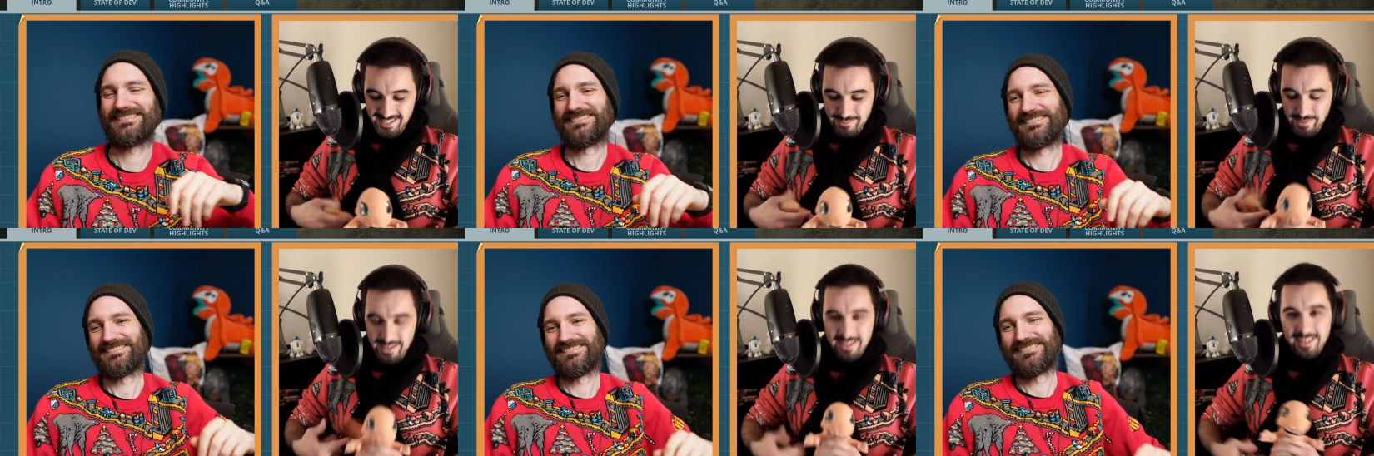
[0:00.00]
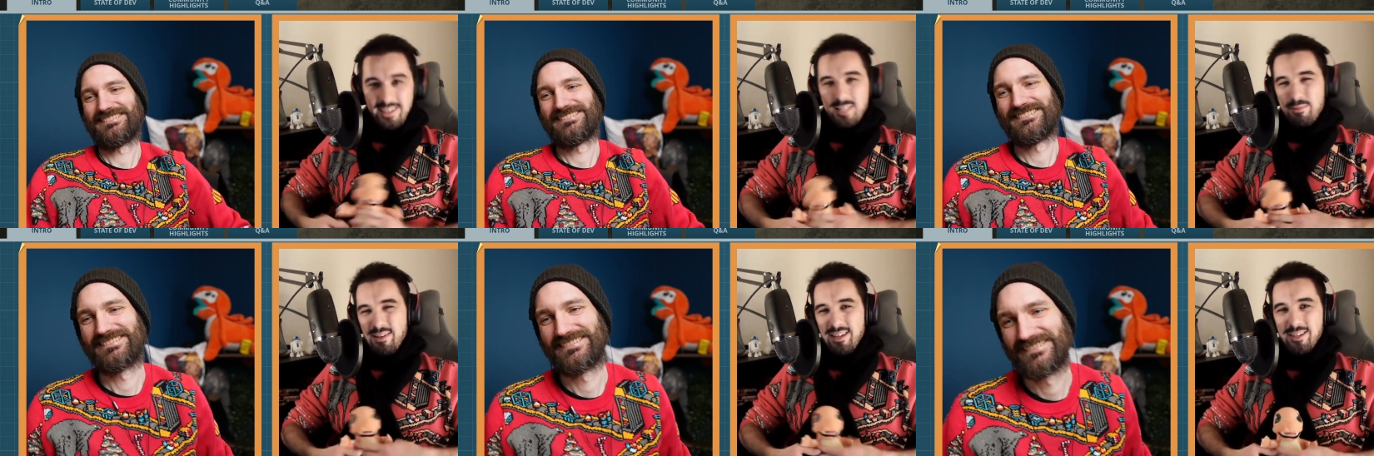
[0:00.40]
Speaker 1: it's been
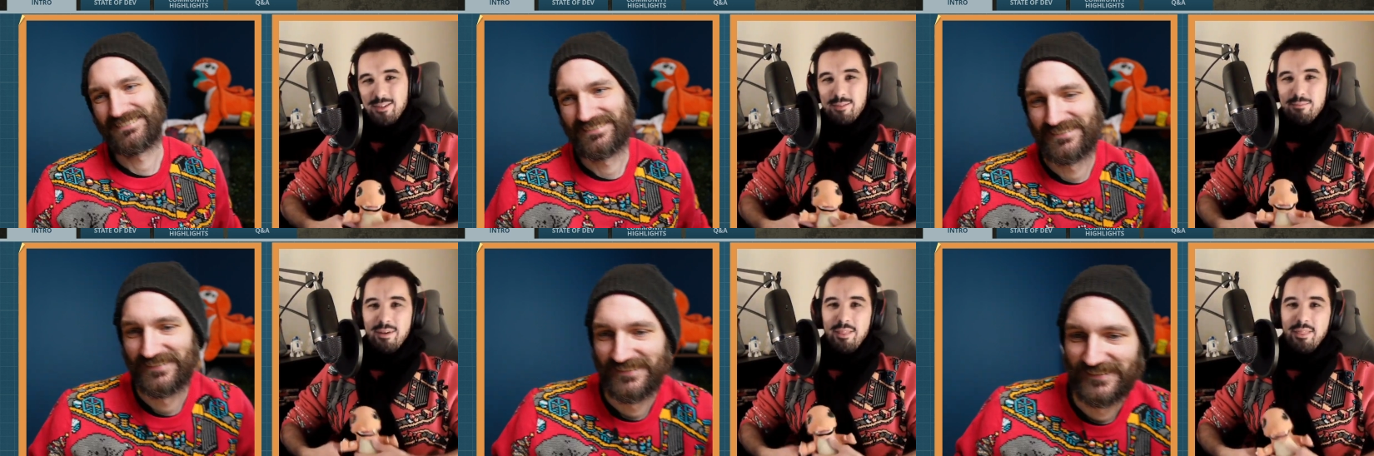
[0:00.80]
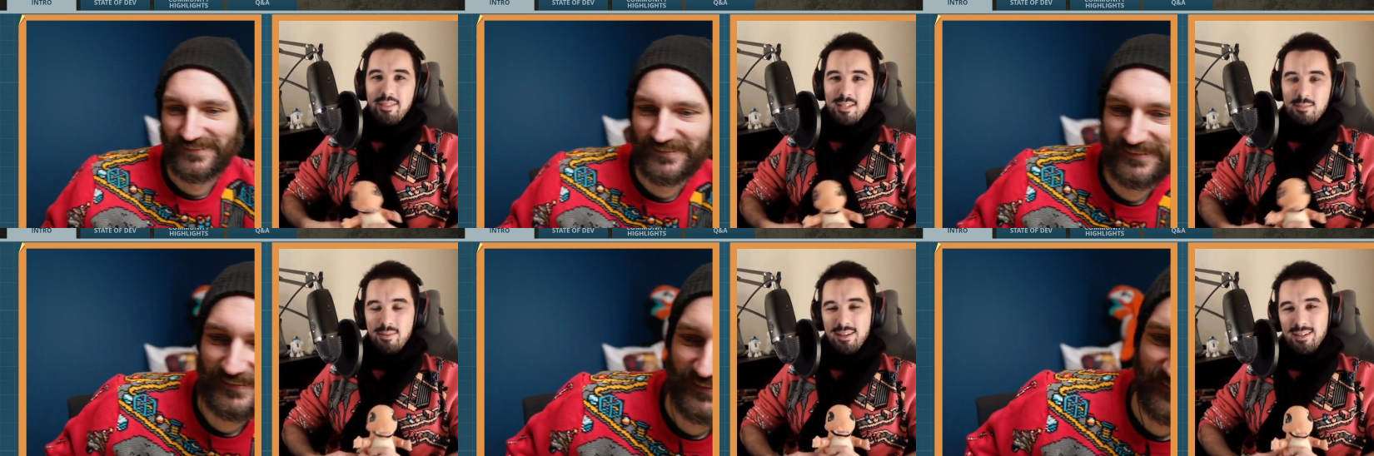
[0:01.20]
it's been a good
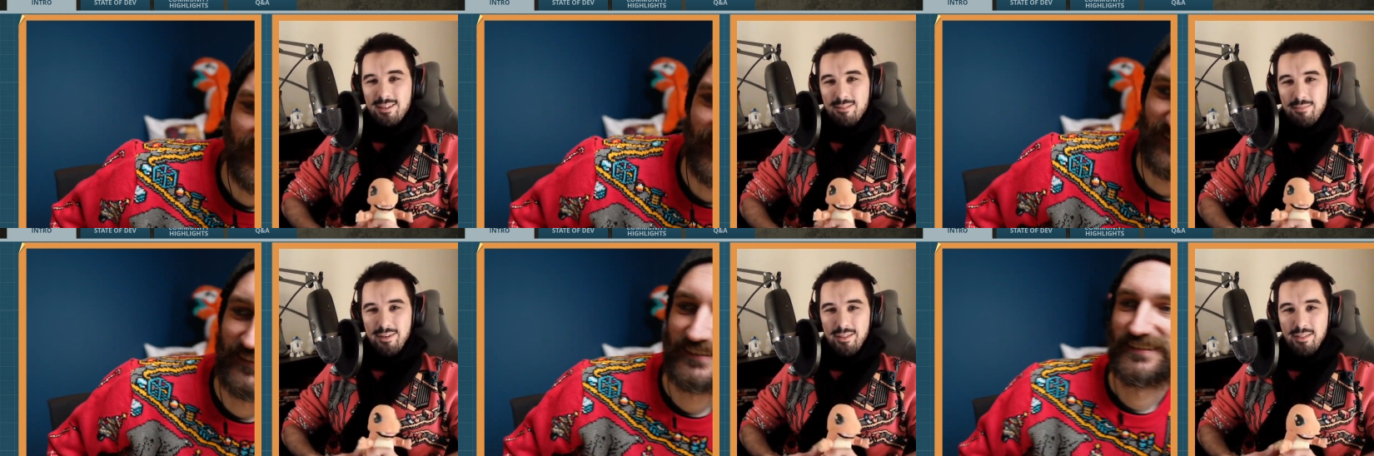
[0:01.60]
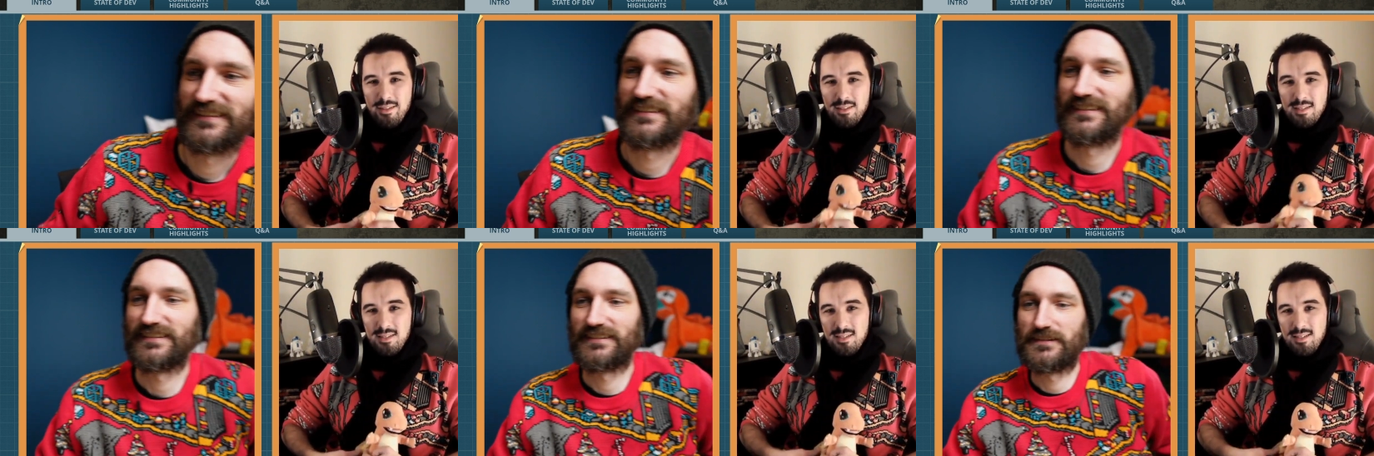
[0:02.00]
month. It's been a good
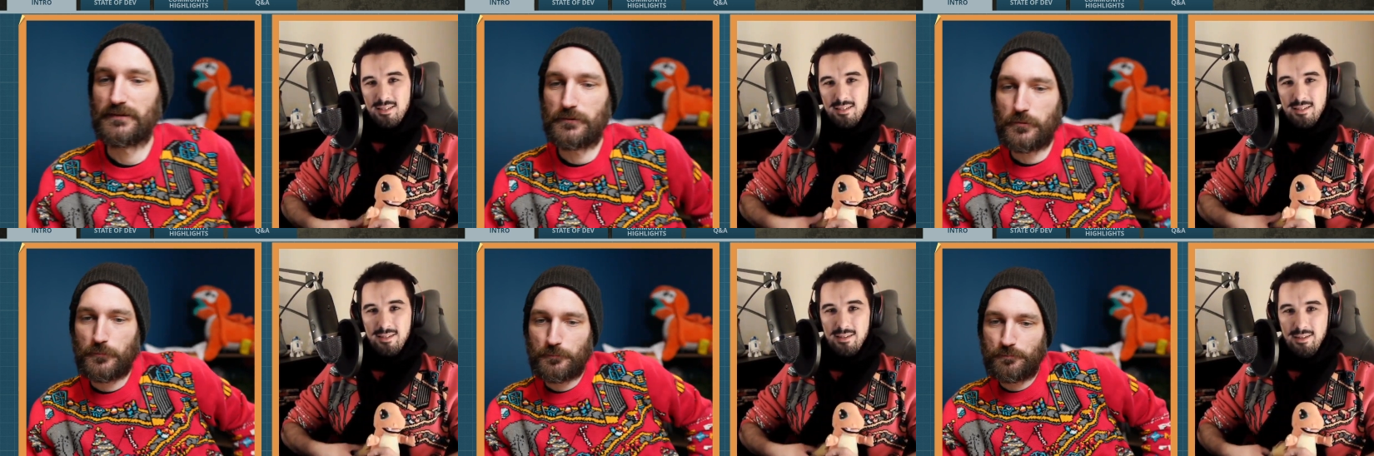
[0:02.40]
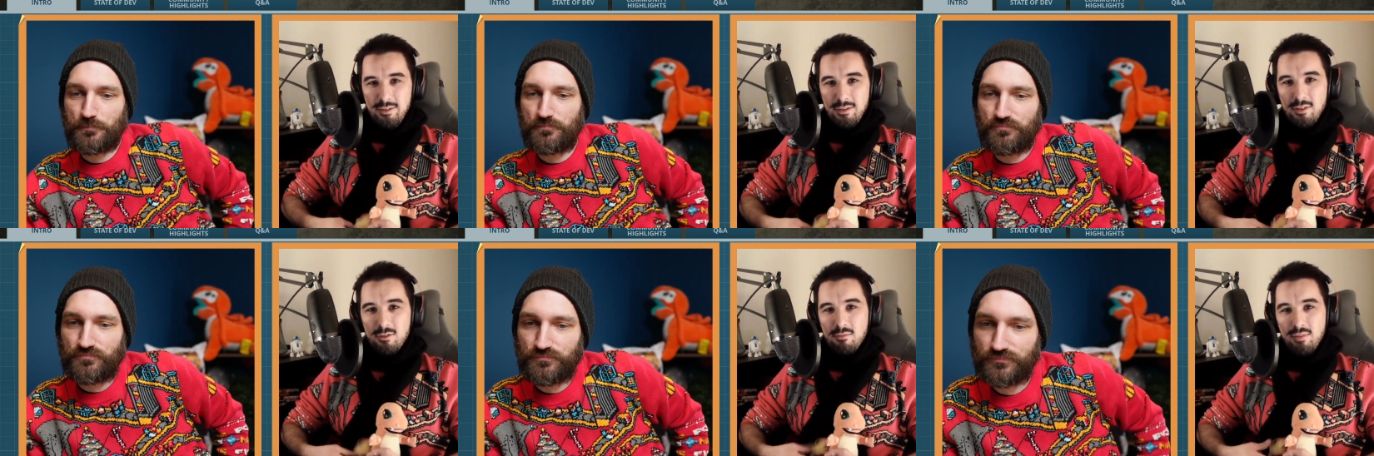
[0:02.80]
month. It's uh,
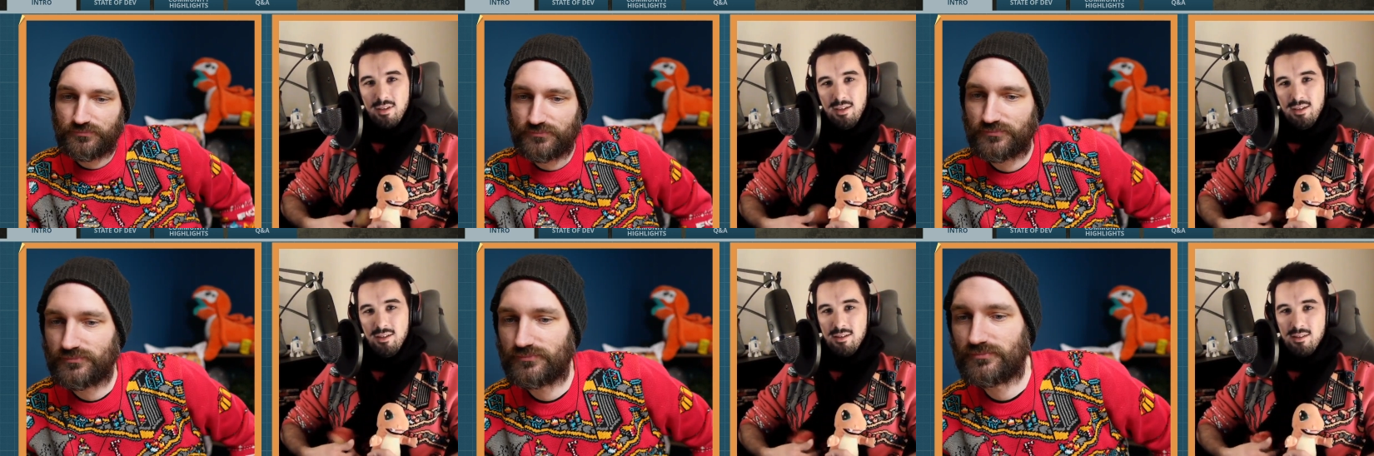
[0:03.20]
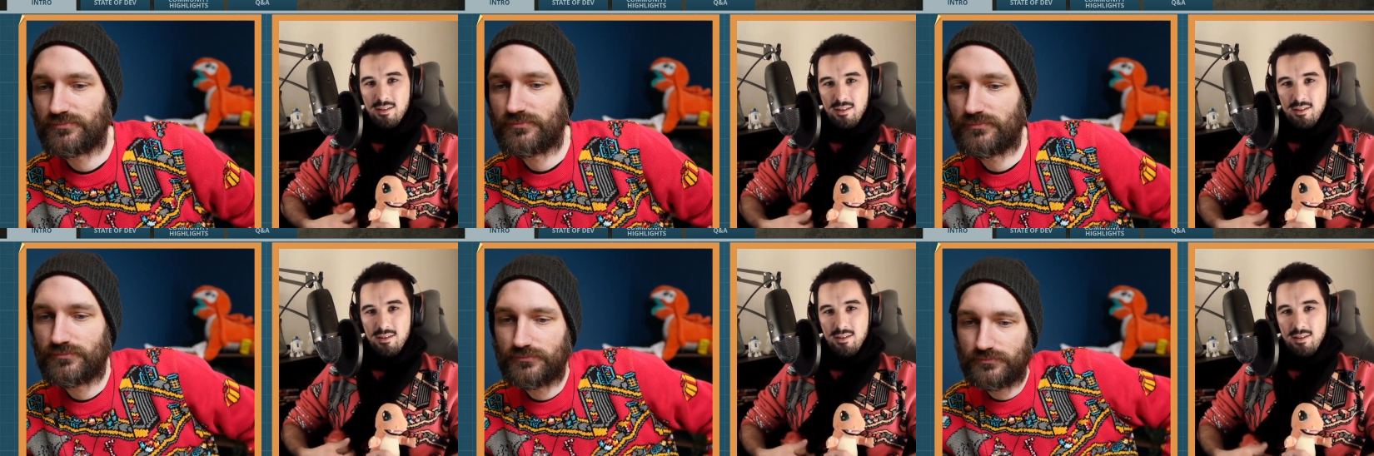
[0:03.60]
looking to be
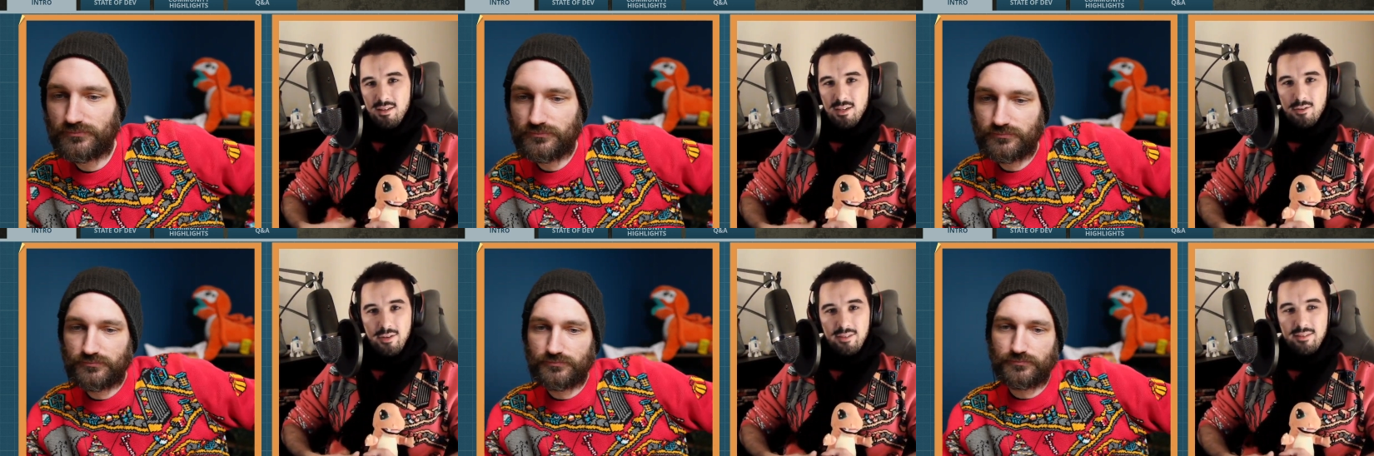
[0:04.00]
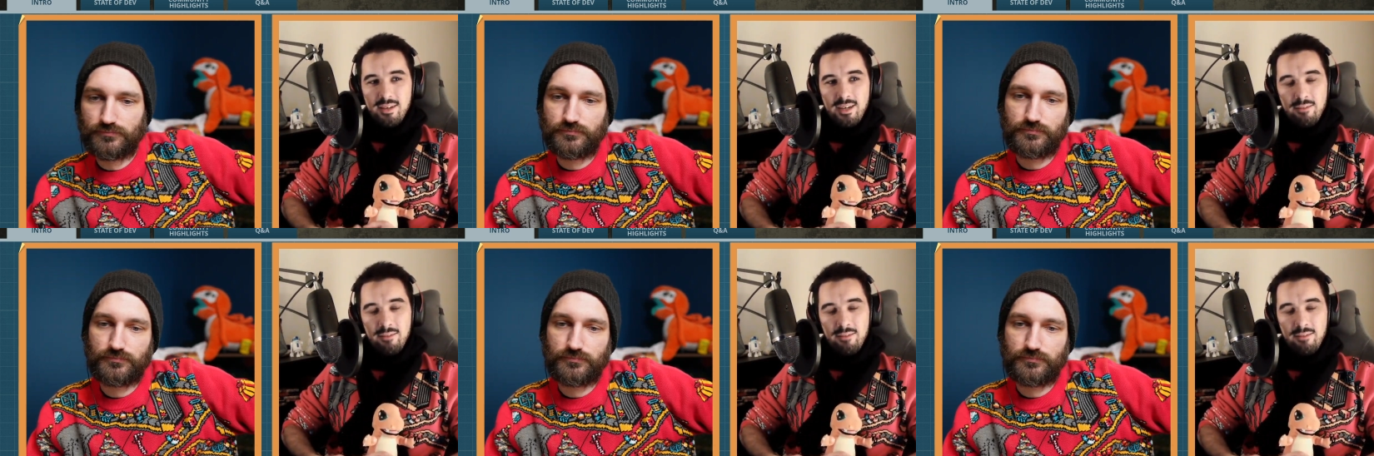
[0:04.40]
a great